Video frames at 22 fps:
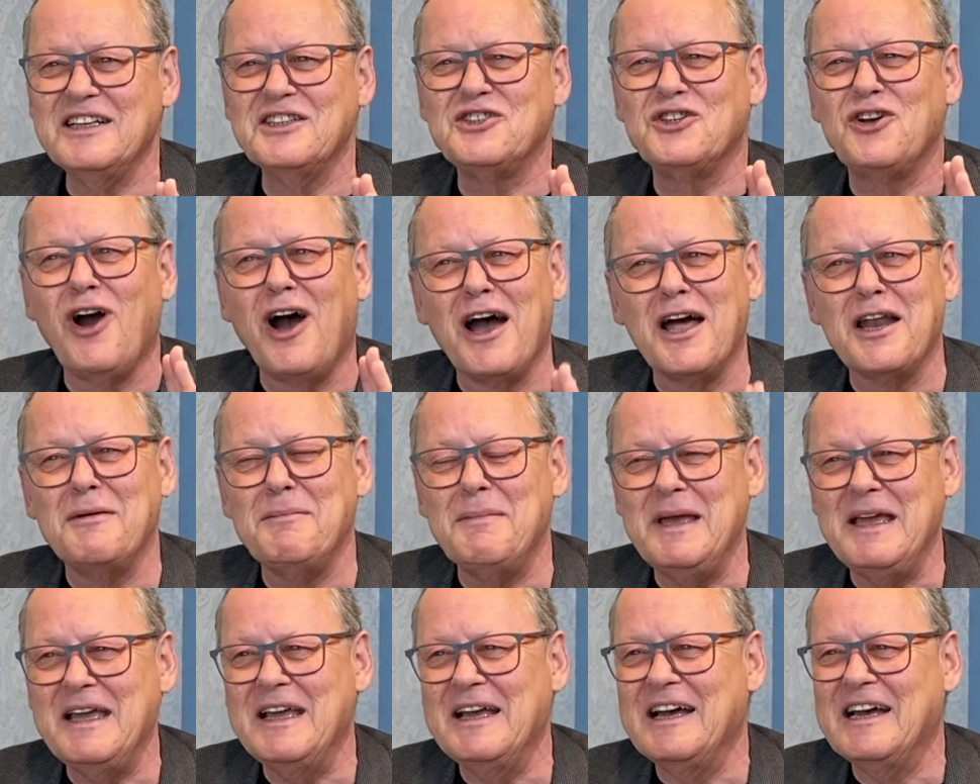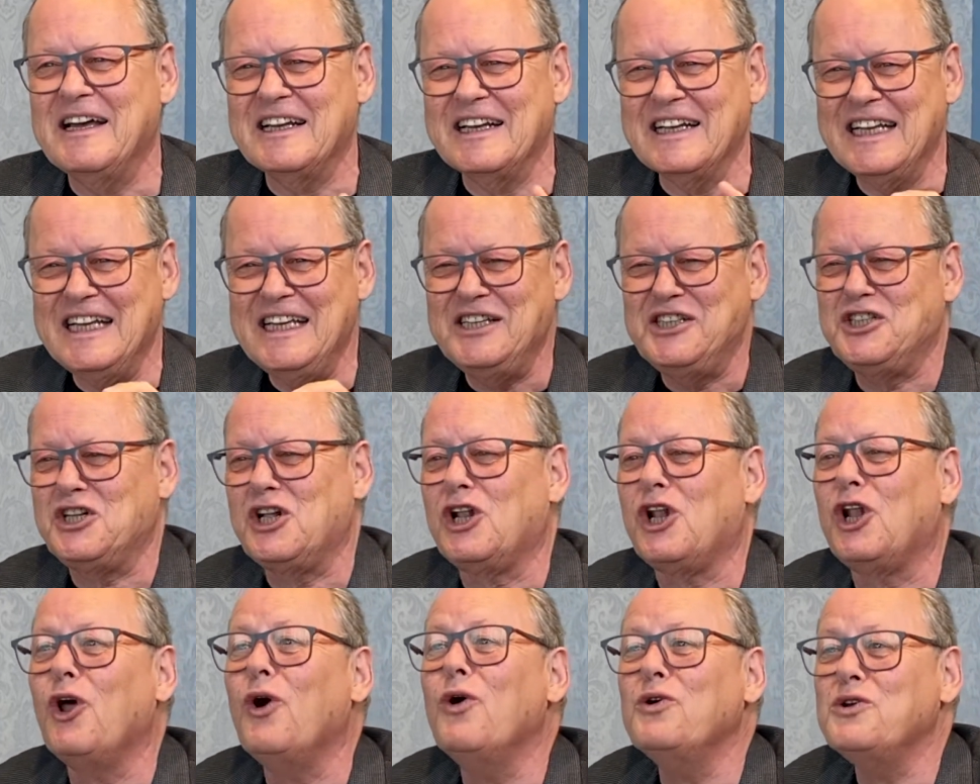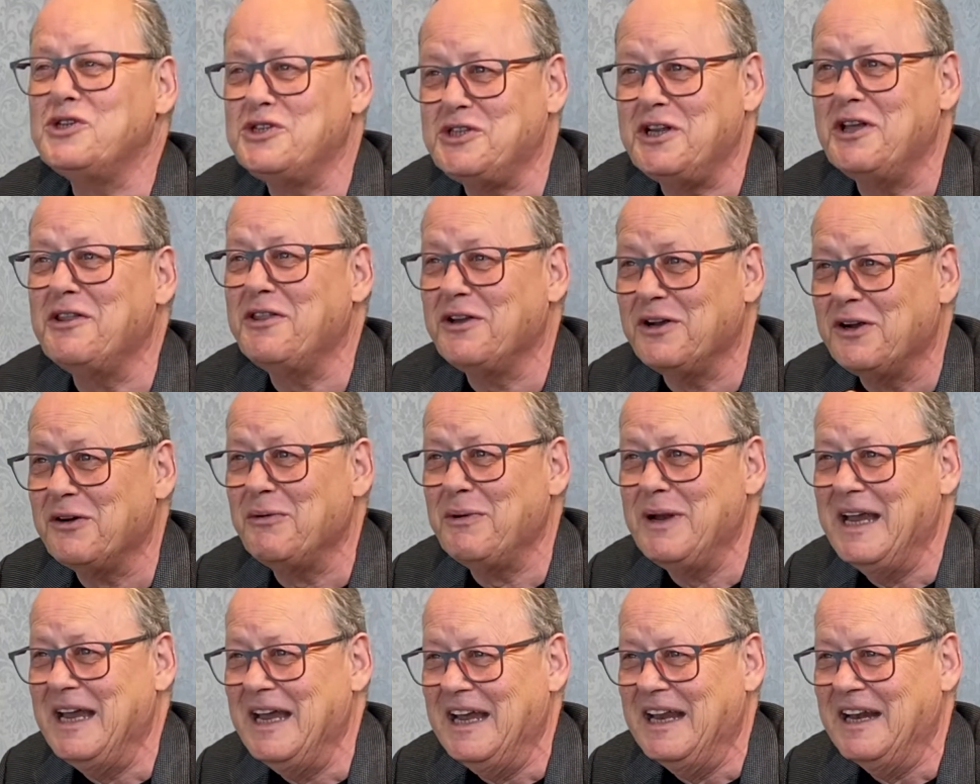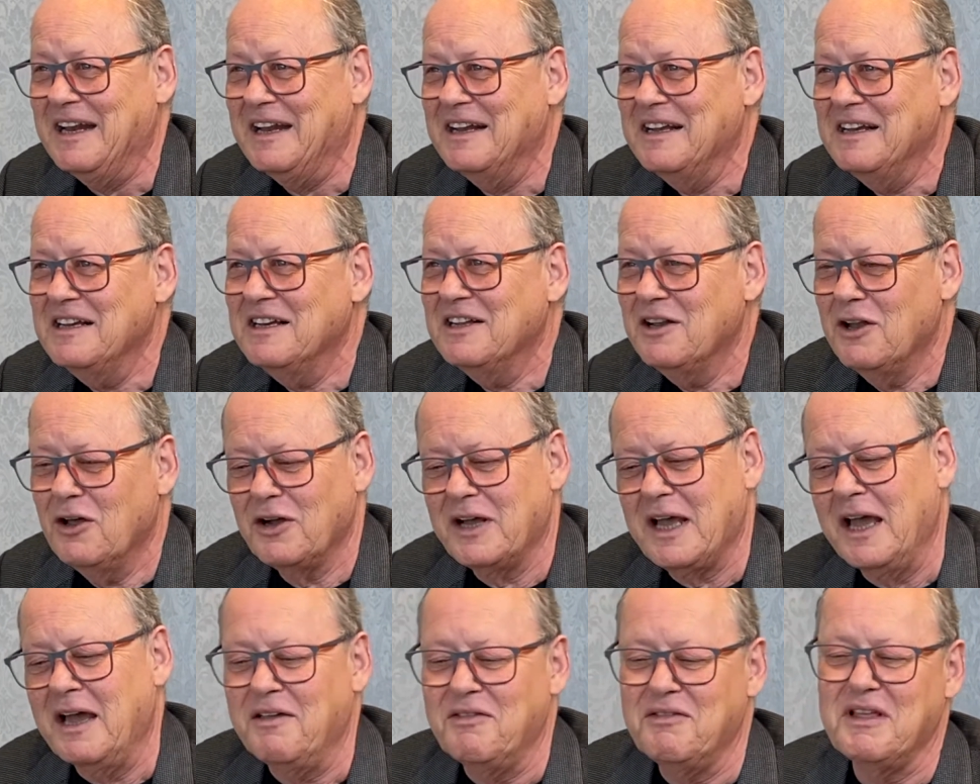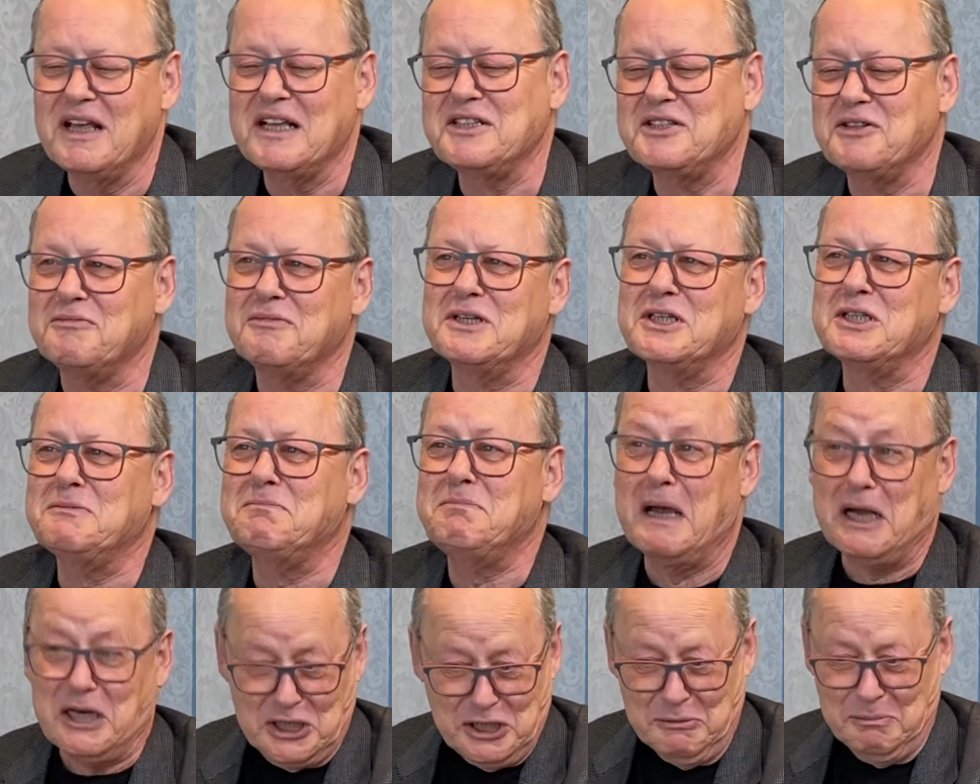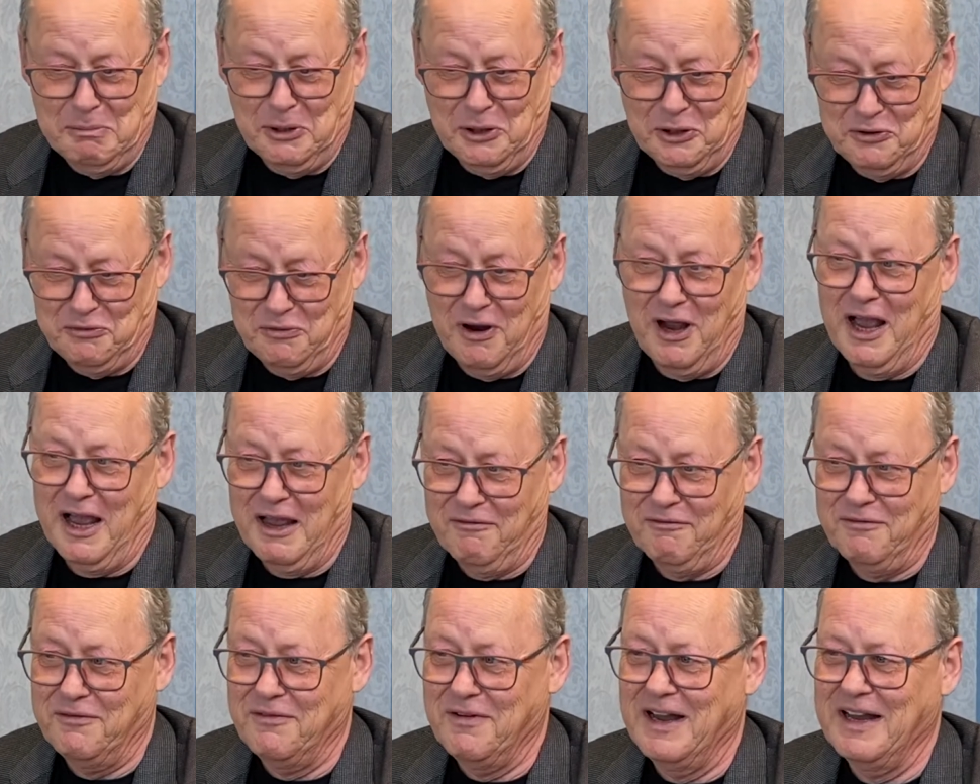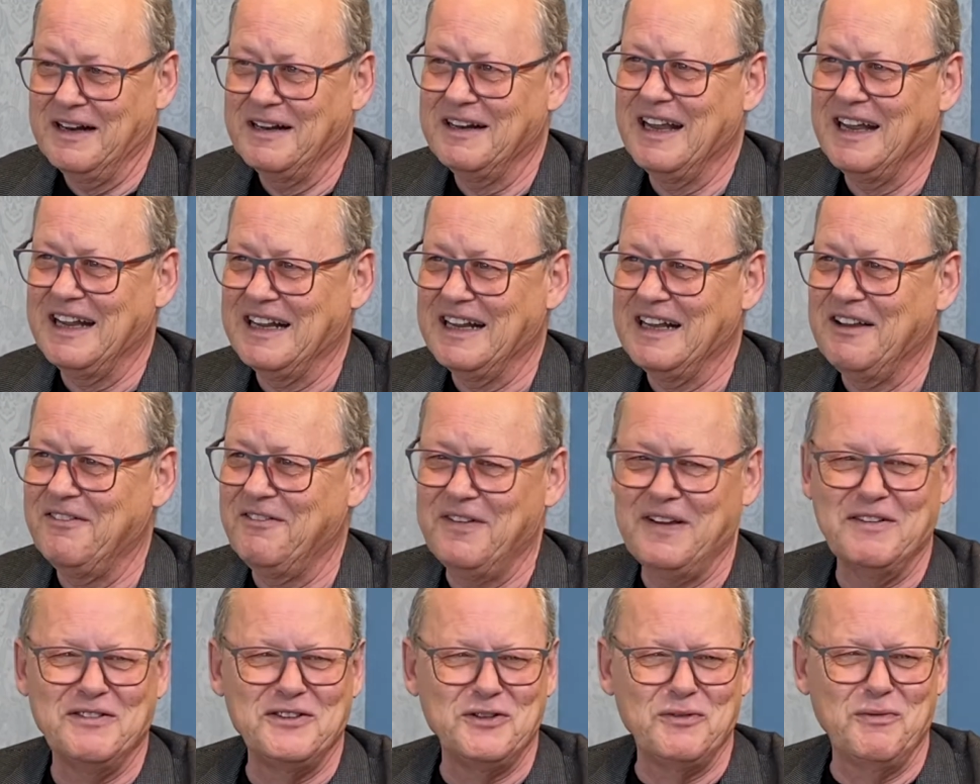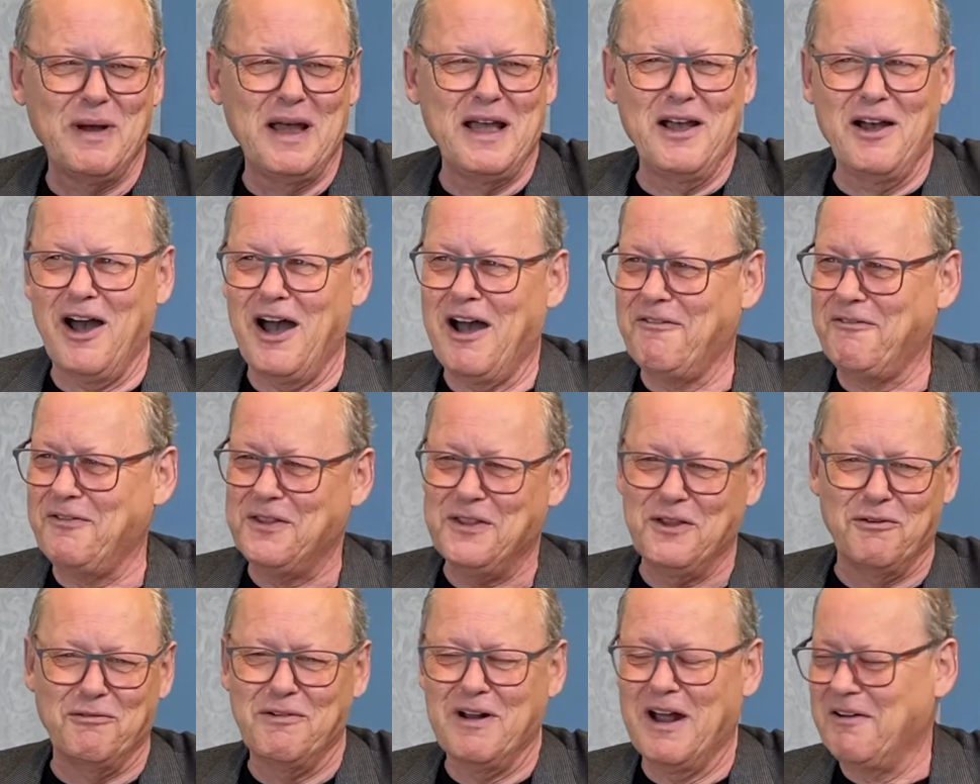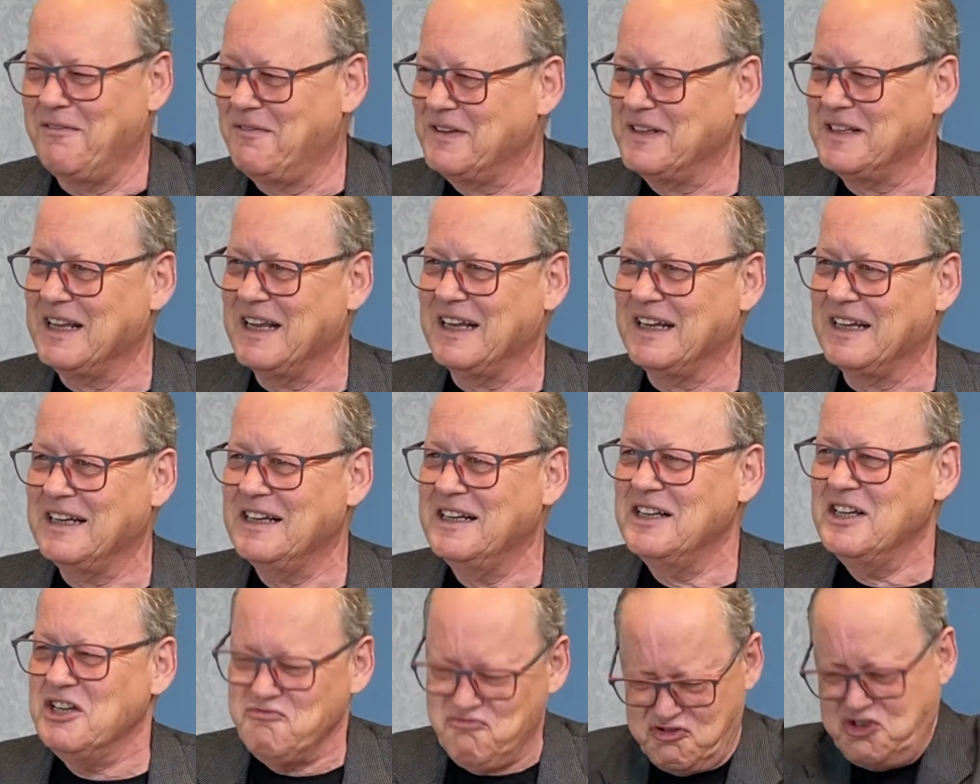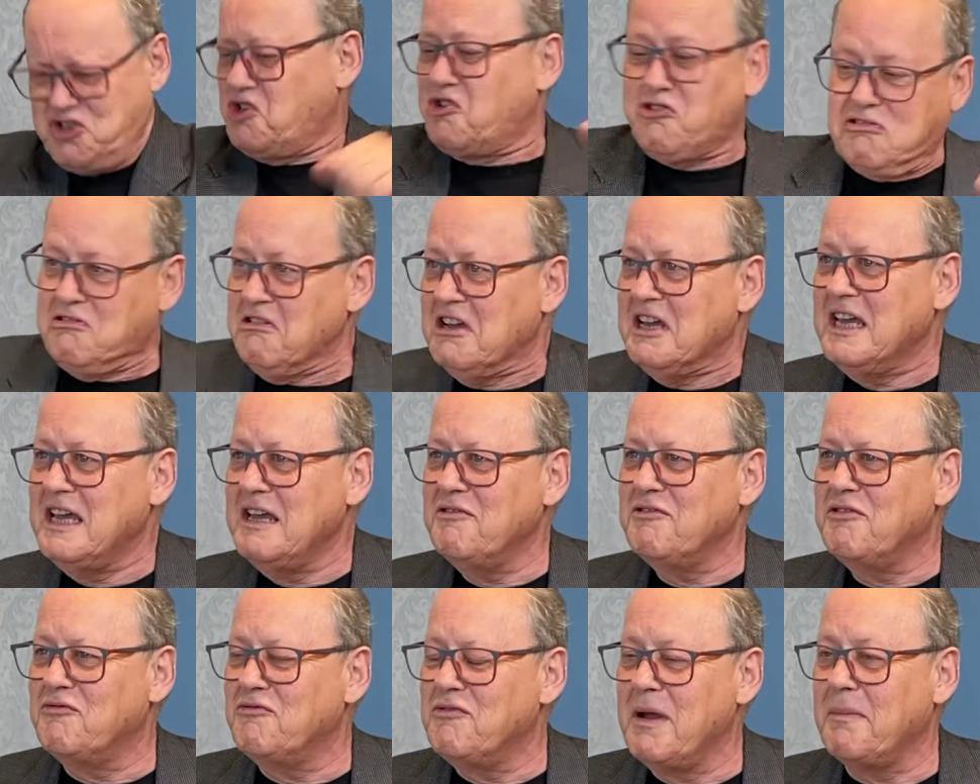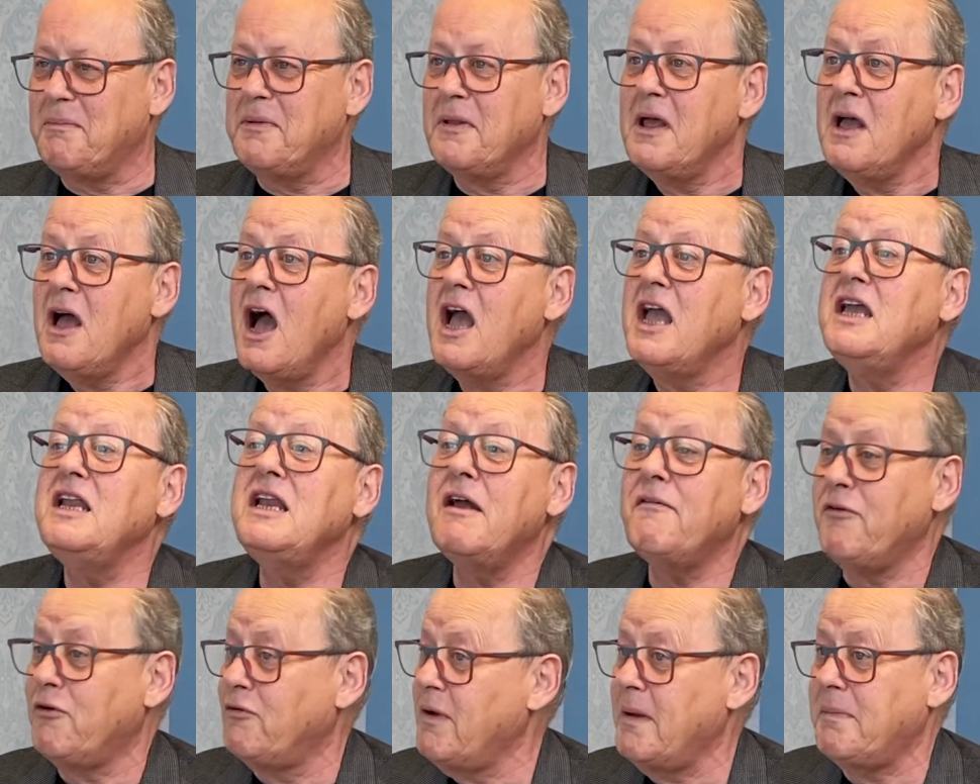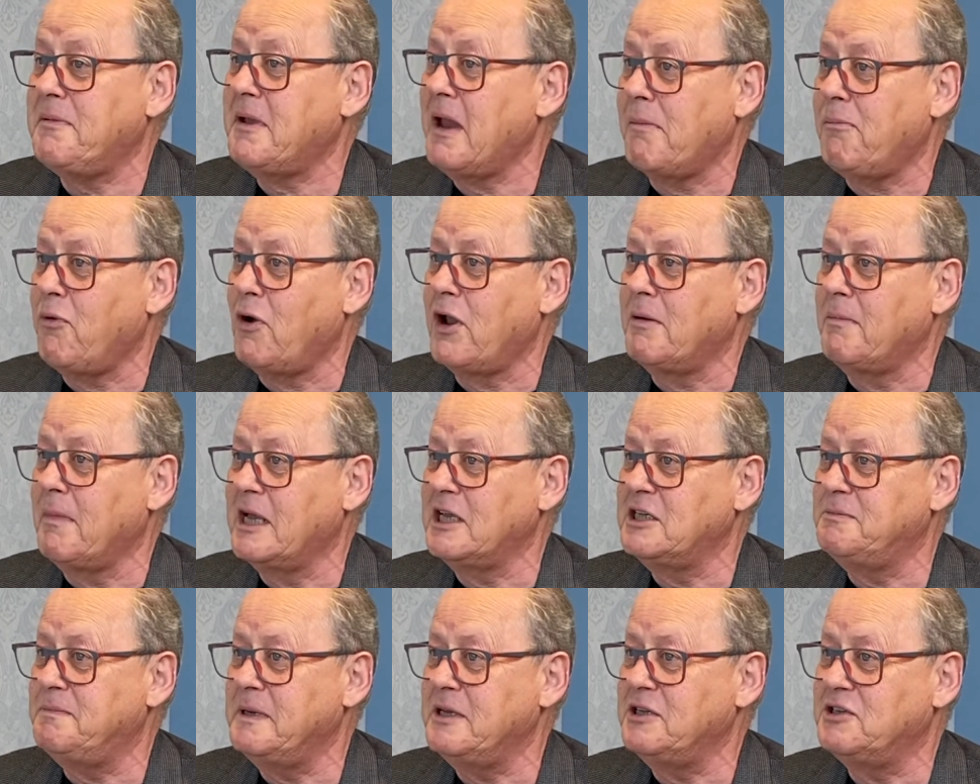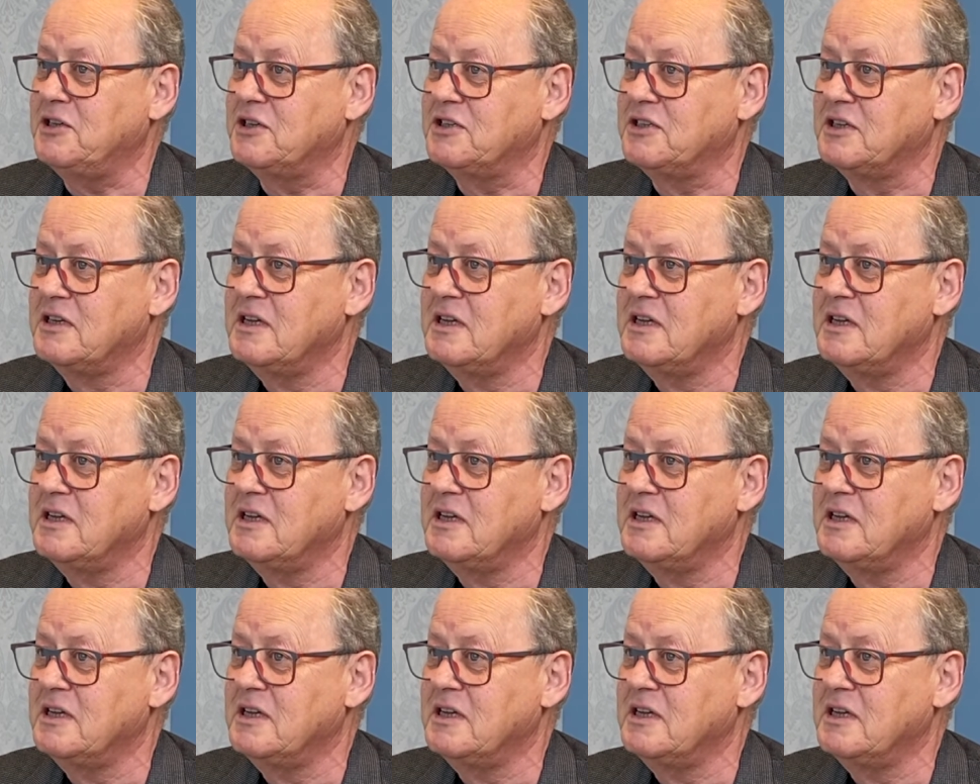got to be at least close to the green. Okay, that's a respectable drive, right? Okay. If it's way off in the rough, and he never ripped up one of my speeches.